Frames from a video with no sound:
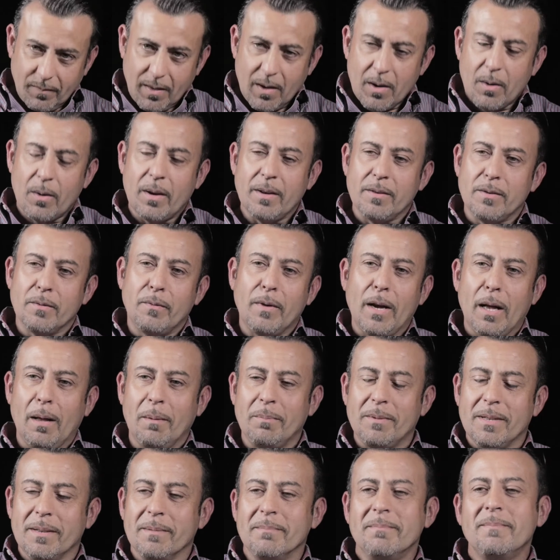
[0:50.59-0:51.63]
When I
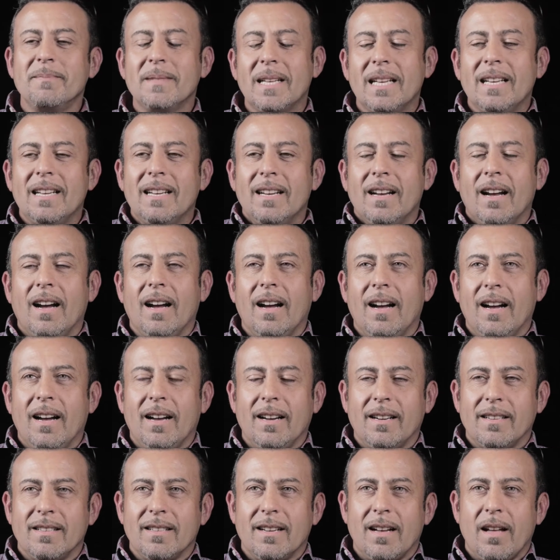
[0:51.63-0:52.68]
developed him,
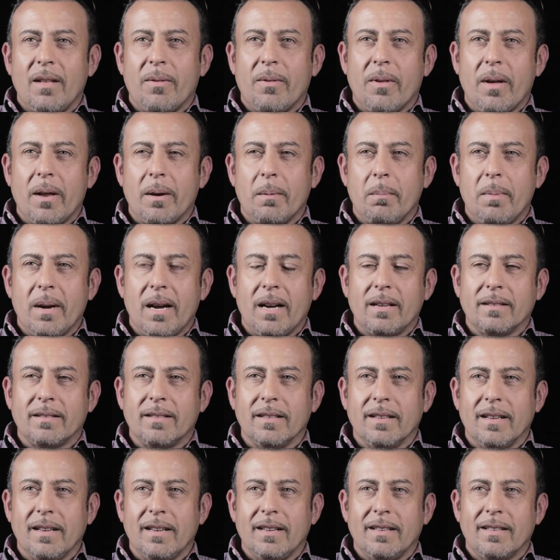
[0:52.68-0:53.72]
I thought
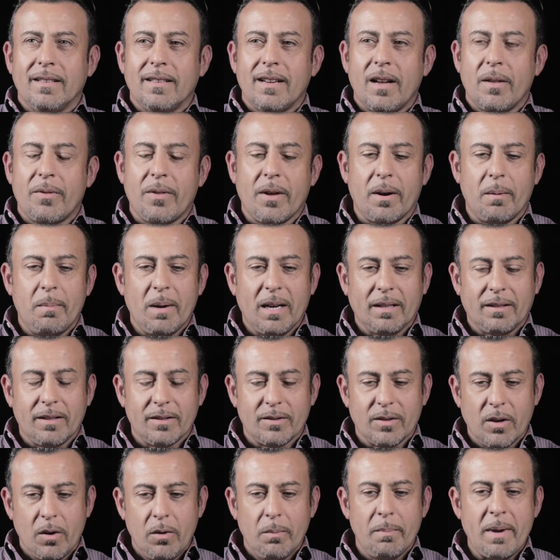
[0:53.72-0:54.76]
about
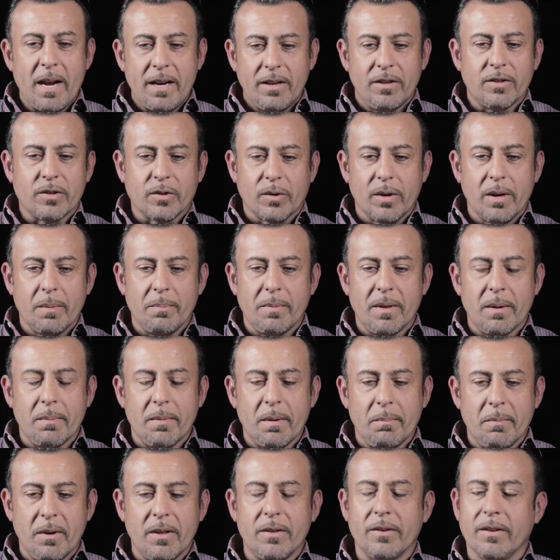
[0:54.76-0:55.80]
this old manuscript that my
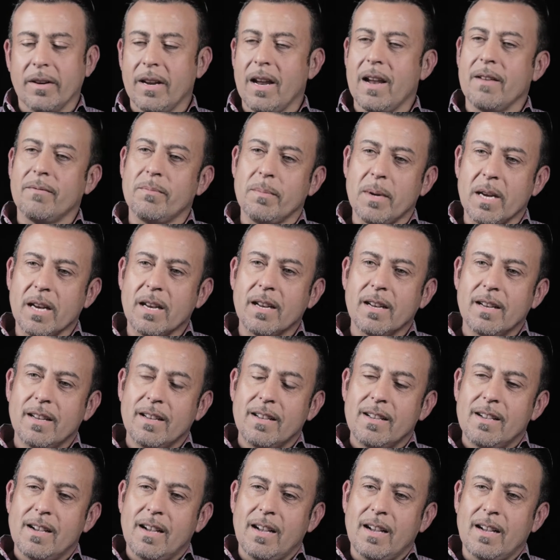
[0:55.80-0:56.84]
mother gave me.
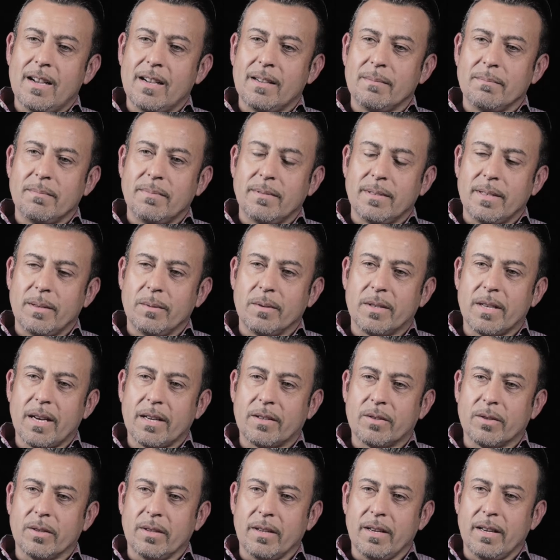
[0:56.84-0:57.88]
It was
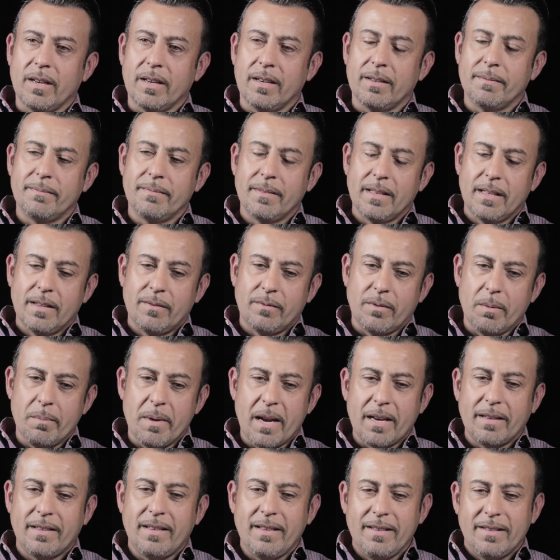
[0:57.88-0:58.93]
actually from
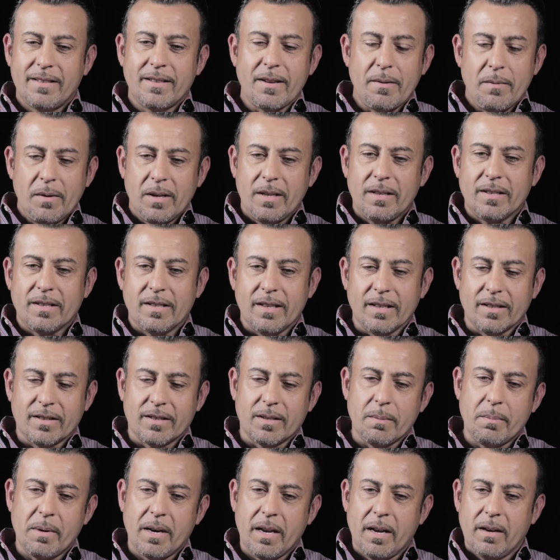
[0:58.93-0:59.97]
1976.
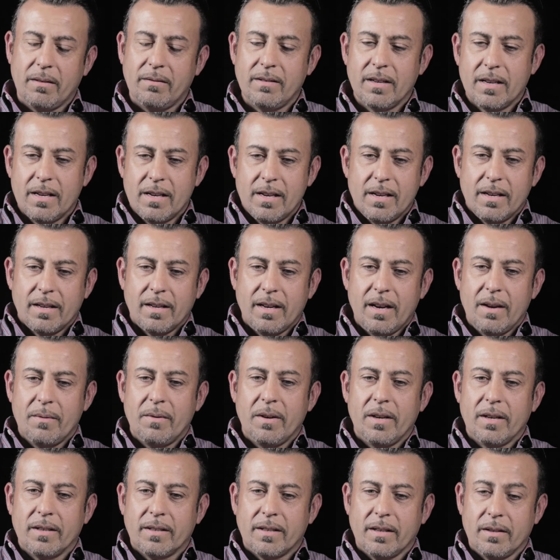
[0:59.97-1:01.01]
Somebody had
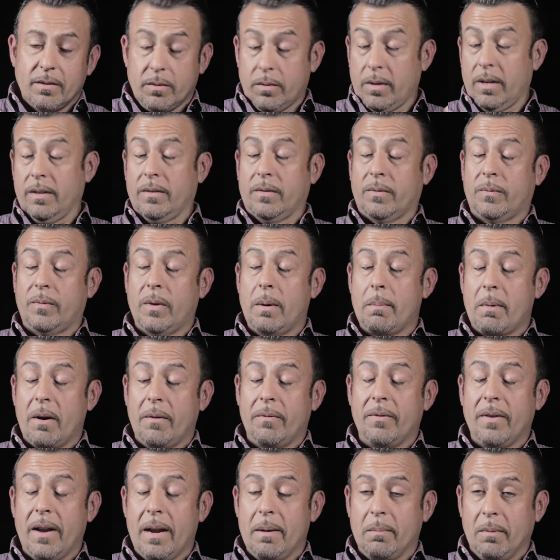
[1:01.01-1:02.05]
given it. It's from our
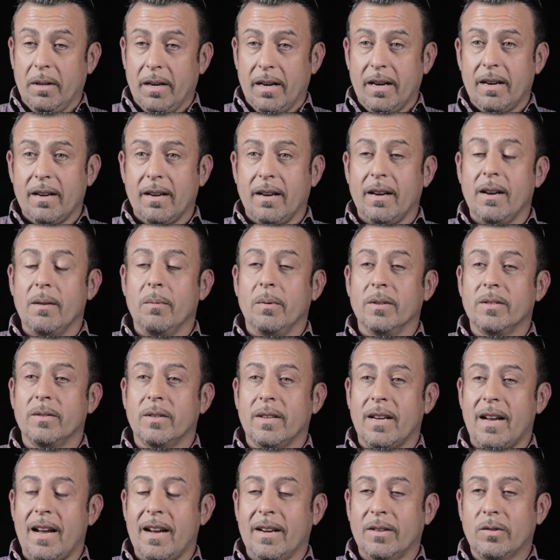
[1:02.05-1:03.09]
family, and it was
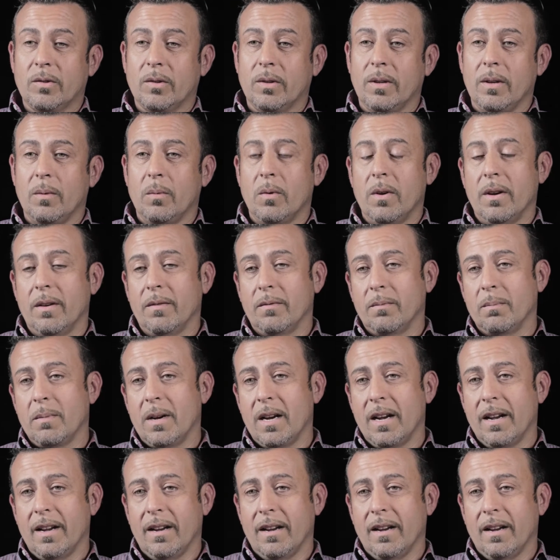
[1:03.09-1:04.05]
actually one of my